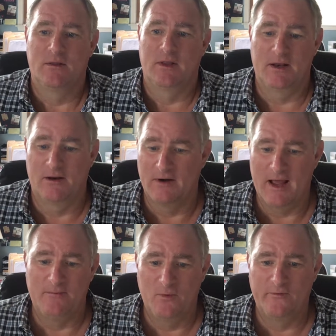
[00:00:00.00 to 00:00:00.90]
they're
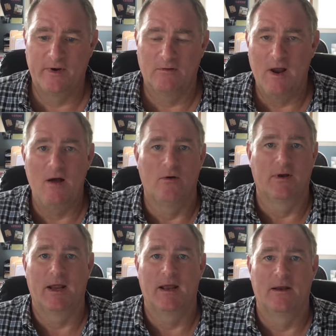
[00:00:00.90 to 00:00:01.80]
not moving
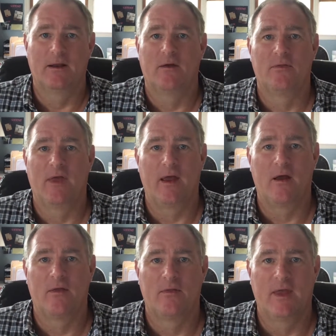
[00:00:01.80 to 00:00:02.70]
around, and
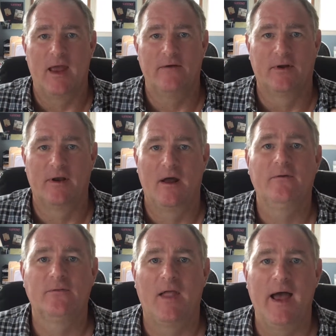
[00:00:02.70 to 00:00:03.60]
they have
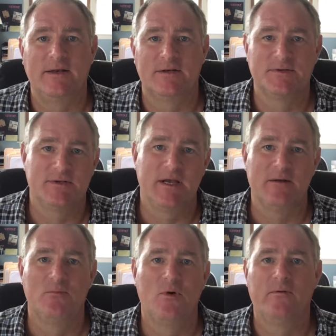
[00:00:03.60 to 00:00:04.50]
enough light to see
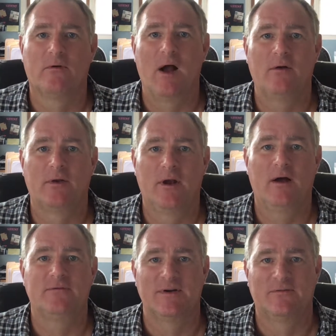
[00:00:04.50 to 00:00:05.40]
to move around
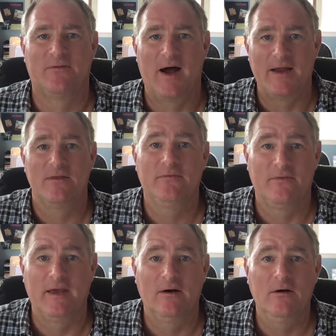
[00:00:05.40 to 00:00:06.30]
enough to find the
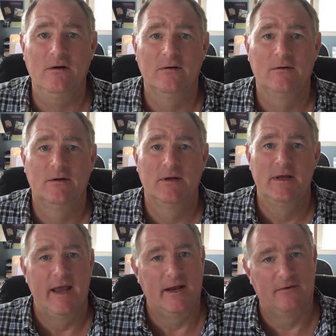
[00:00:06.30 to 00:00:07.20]
feeder
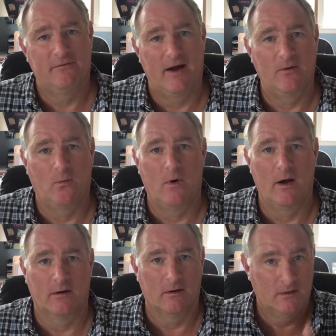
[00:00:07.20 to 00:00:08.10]
and to find
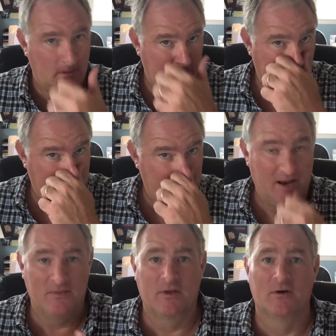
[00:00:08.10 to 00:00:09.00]
water.
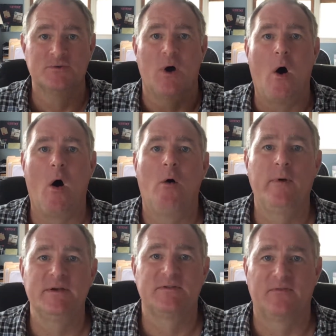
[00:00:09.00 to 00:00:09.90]
And there's
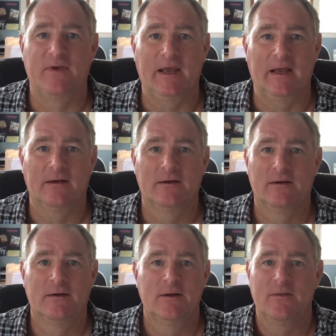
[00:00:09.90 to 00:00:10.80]
always feed.
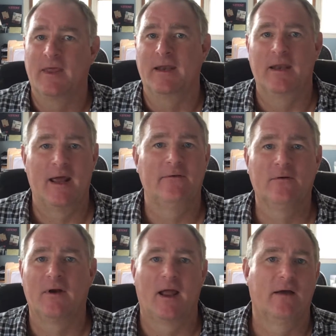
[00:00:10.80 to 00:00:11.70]
They
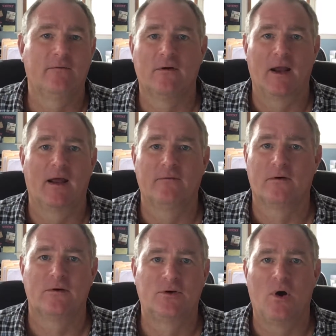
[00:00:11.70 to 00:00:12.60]
never, ever,
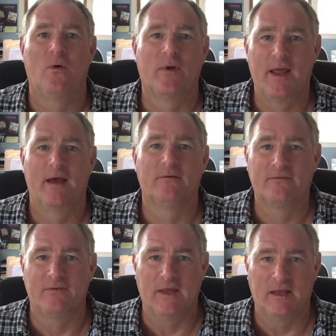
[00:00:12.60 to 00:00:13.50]
ever don't
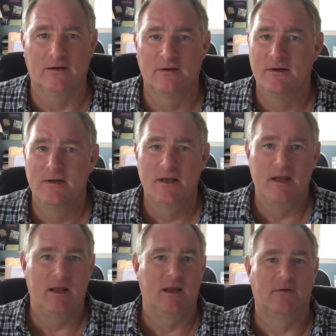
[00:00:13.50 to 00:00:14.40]
have feed.
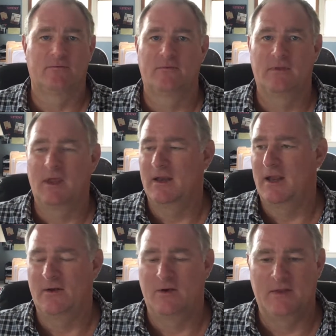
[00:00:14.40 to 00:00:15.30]

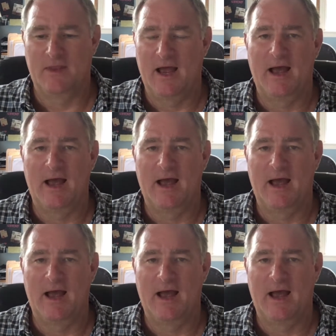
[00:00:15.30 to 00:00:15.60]
And the